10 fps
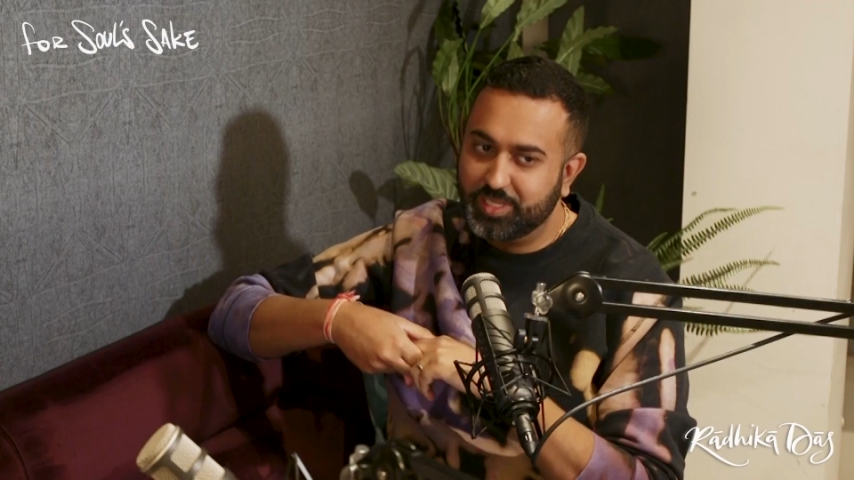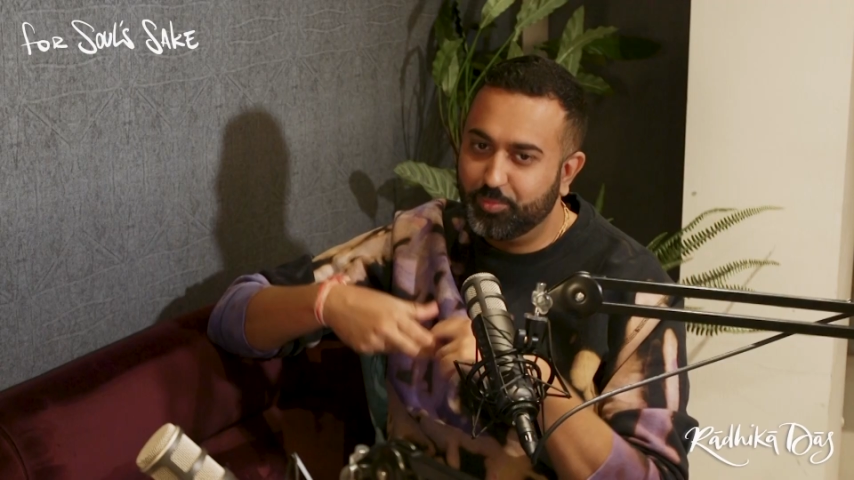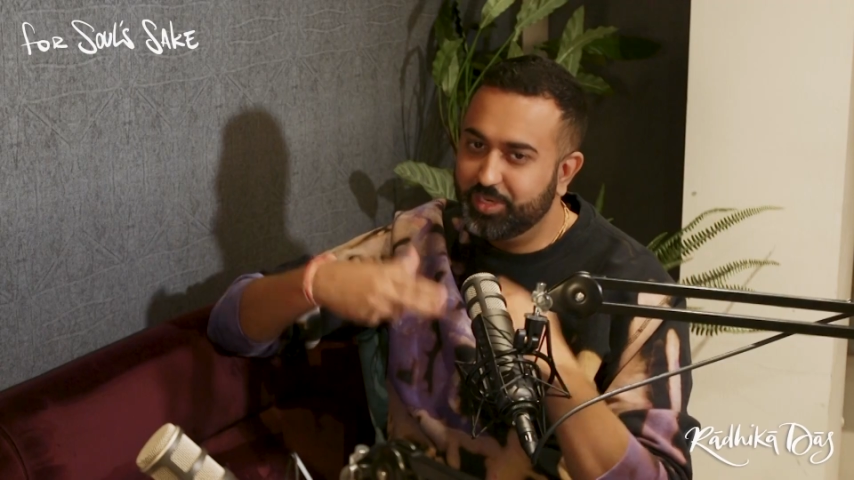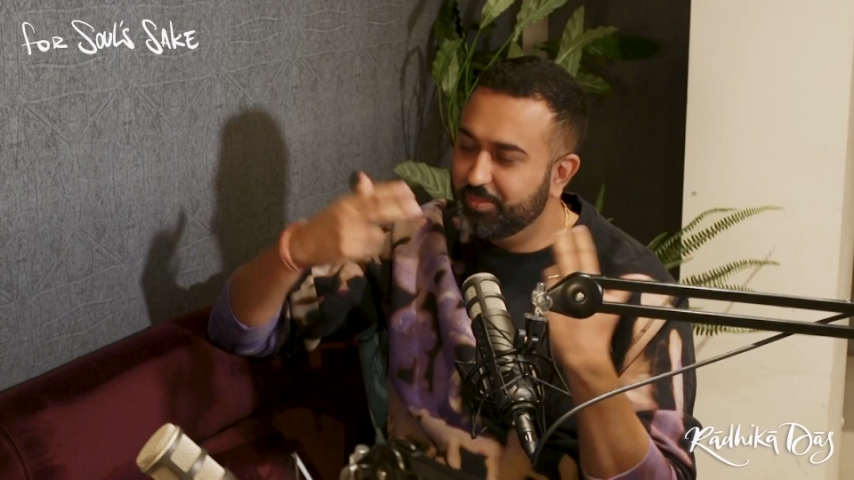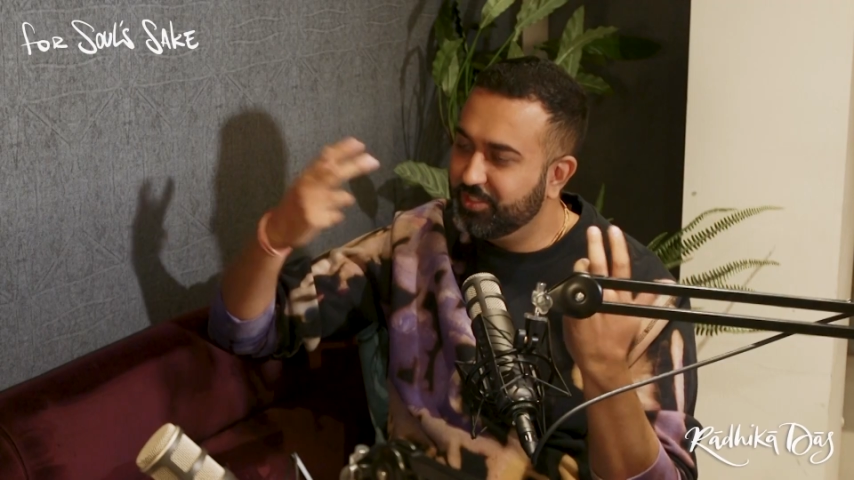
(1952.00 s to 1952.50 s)

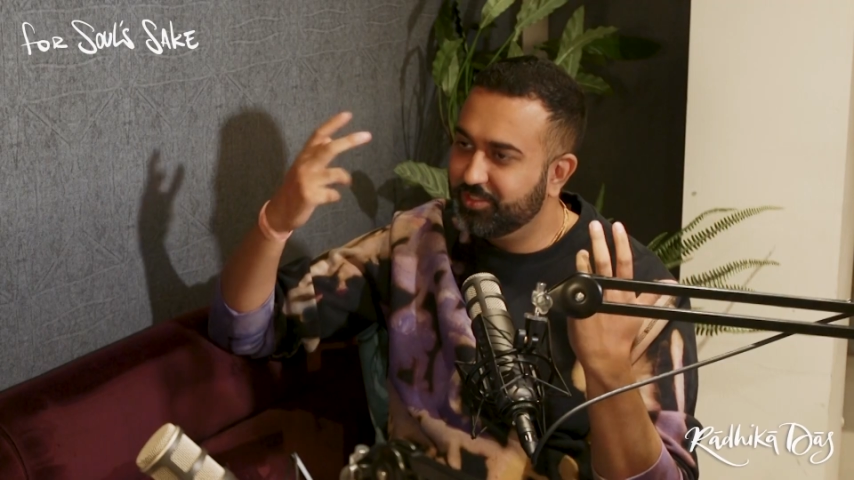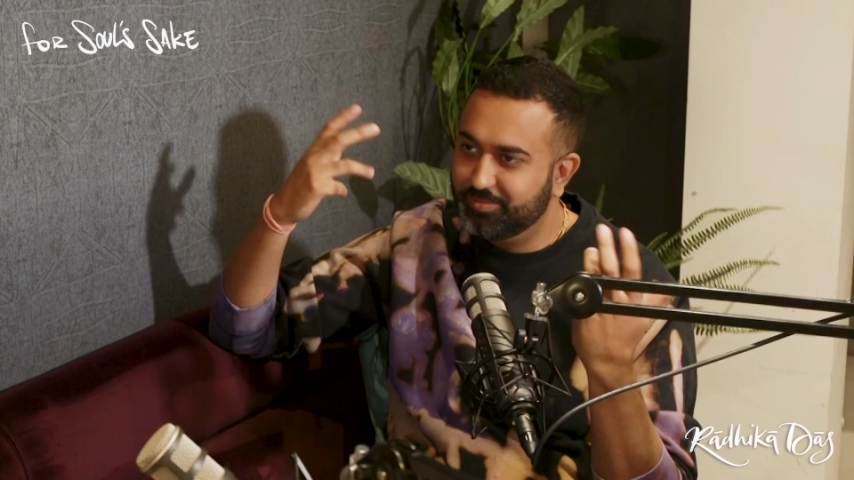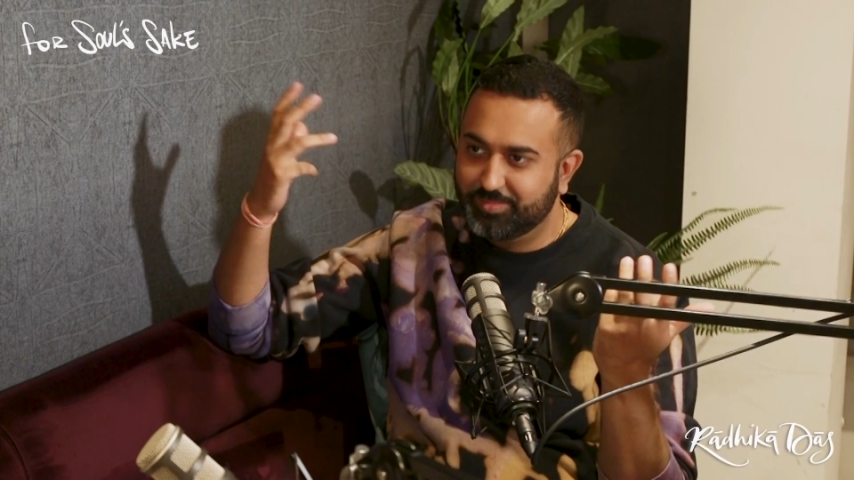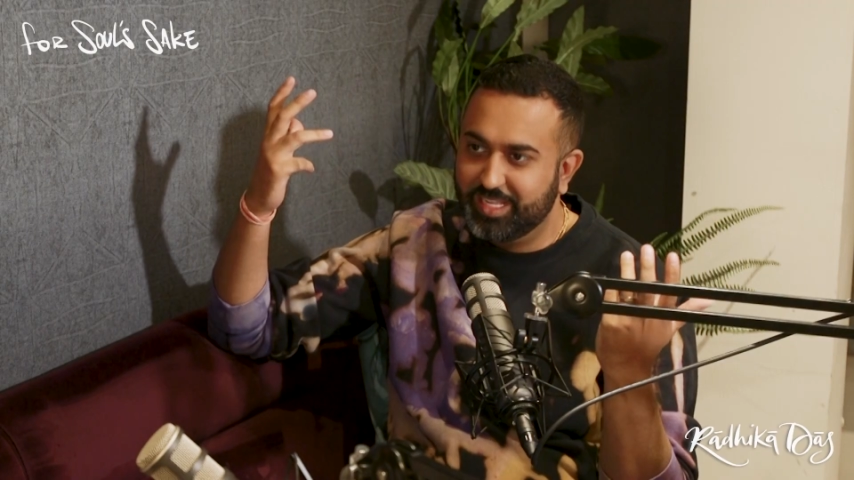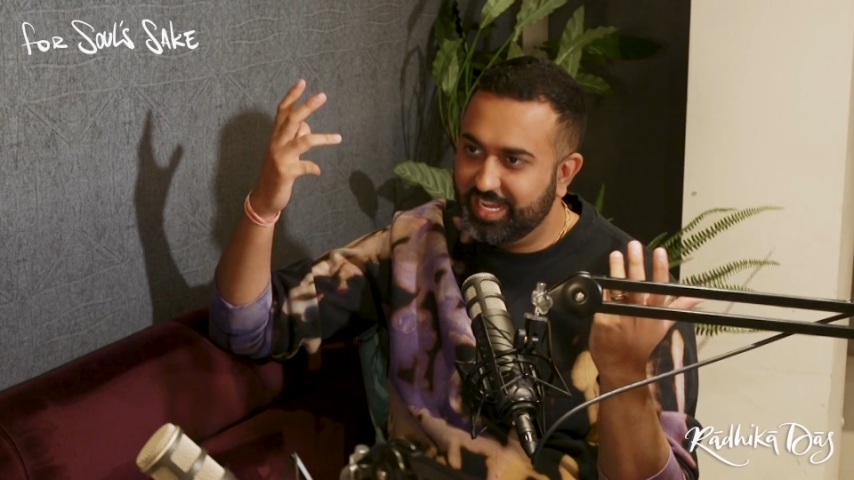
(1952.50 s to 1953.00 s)
someone, it means
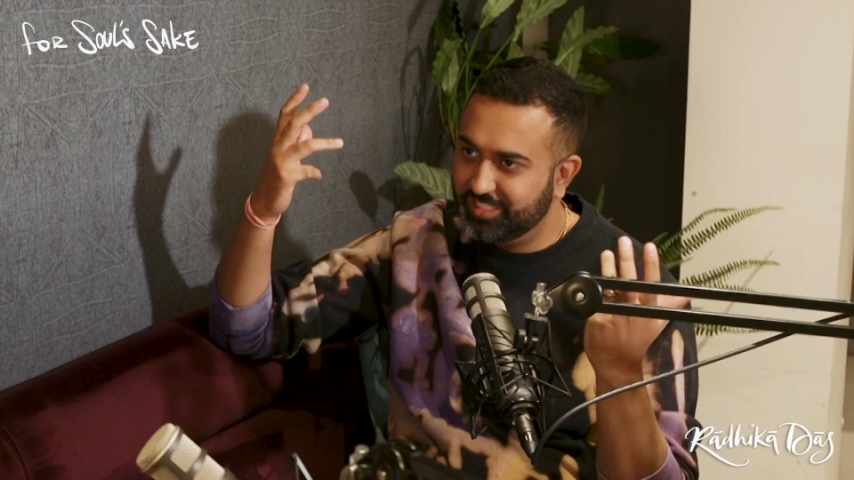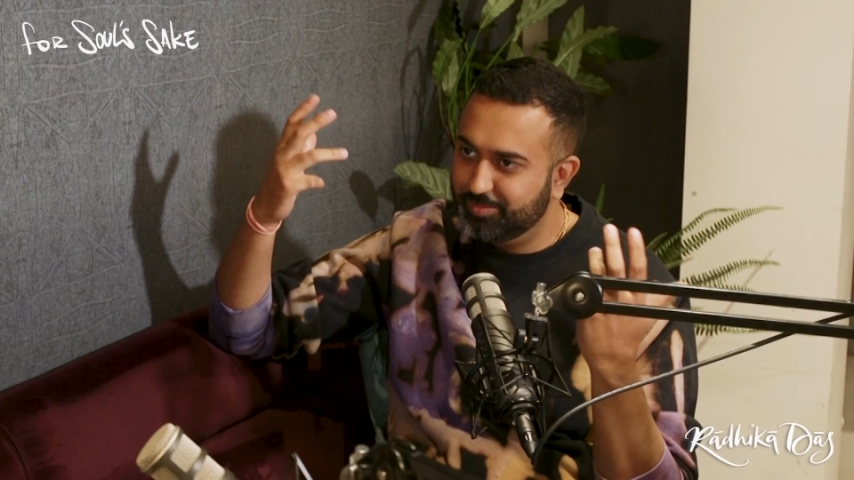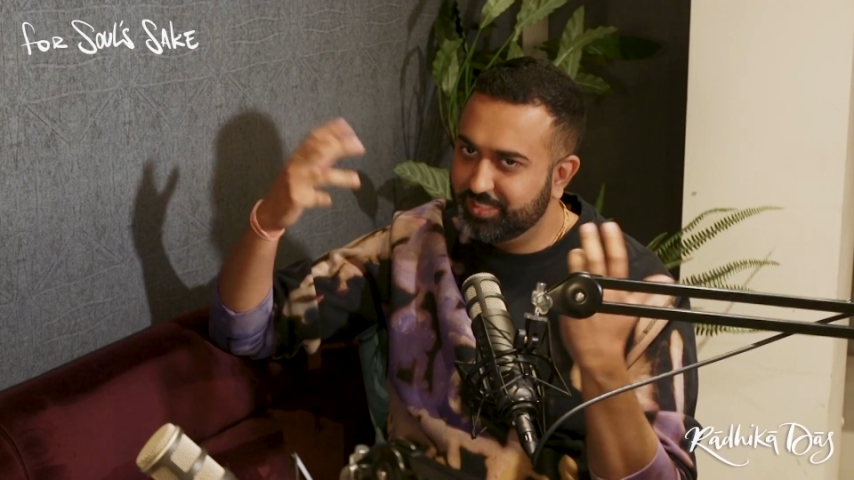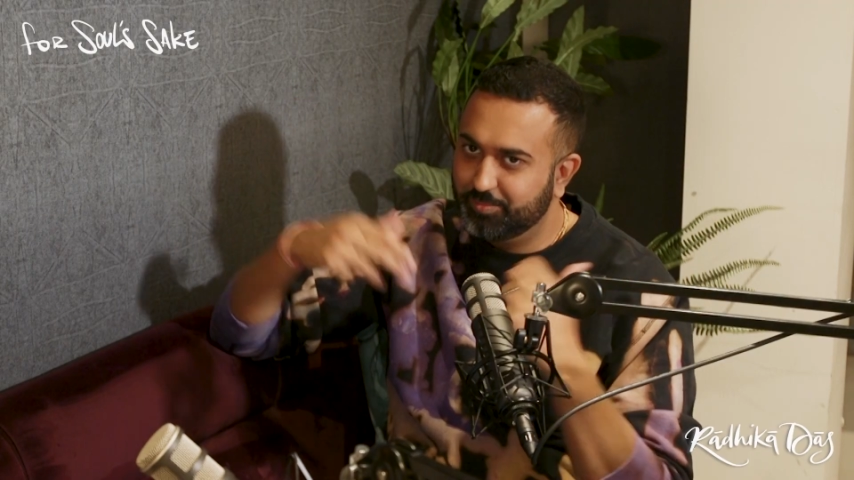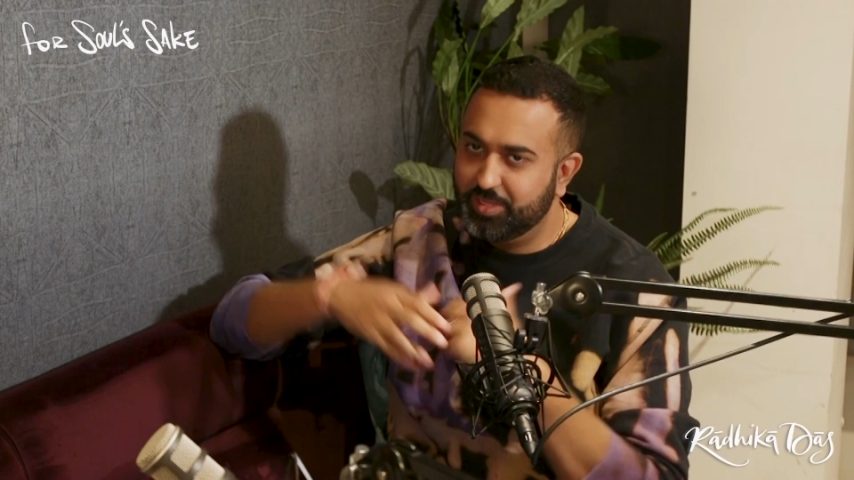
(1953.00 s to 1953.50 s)
there has to
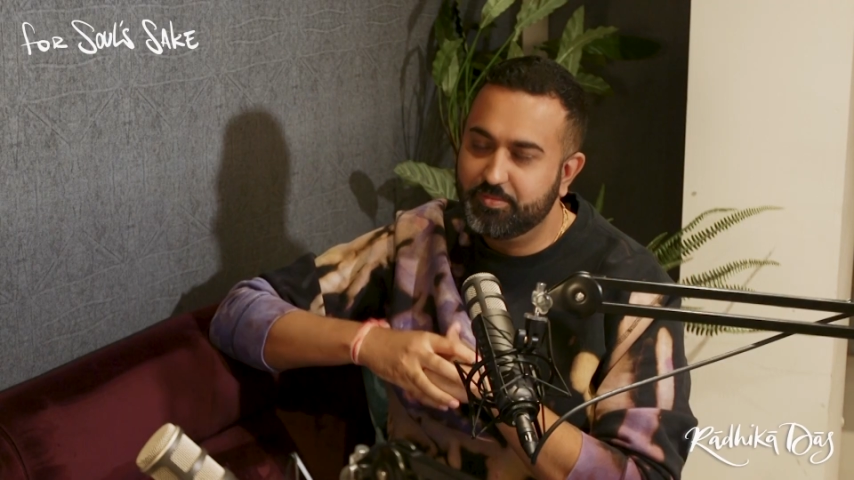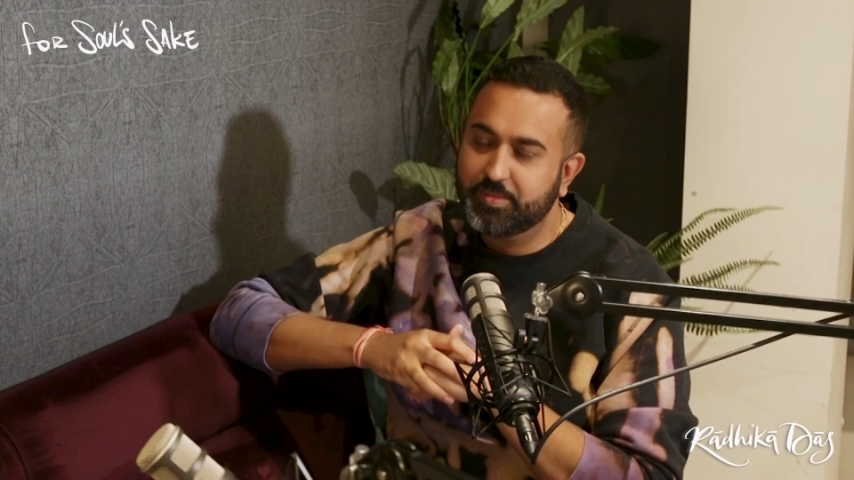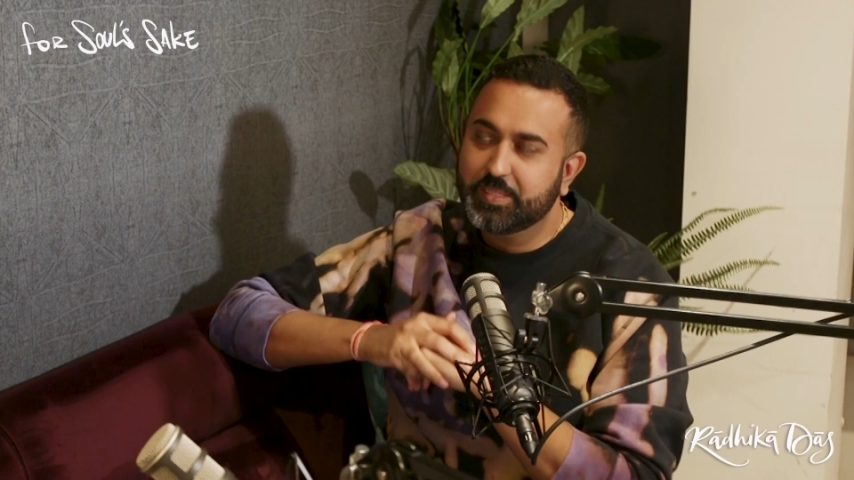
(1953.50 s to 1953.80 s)
be some love.